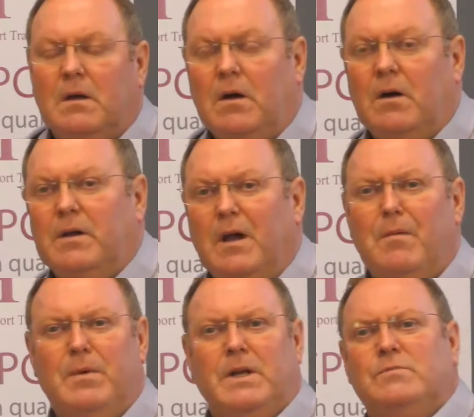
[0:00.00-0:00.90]
Hi,
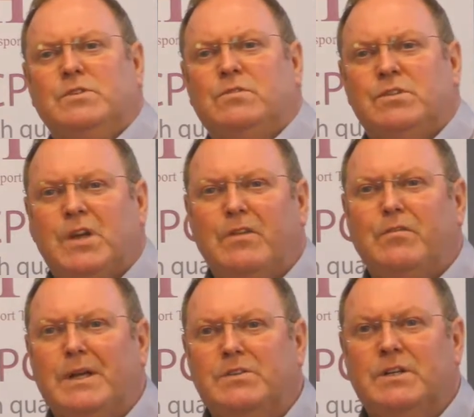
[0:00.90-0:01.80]
my name's Chris
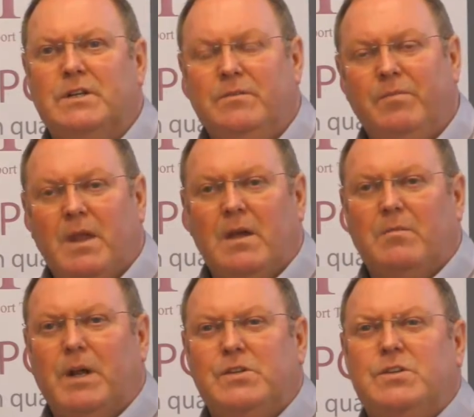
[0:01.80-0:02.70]
Hetherington,
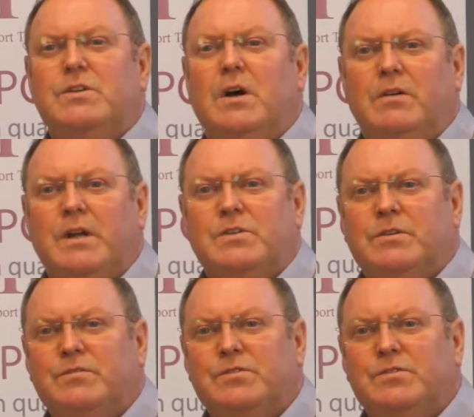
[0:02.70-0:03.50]
Managing Director of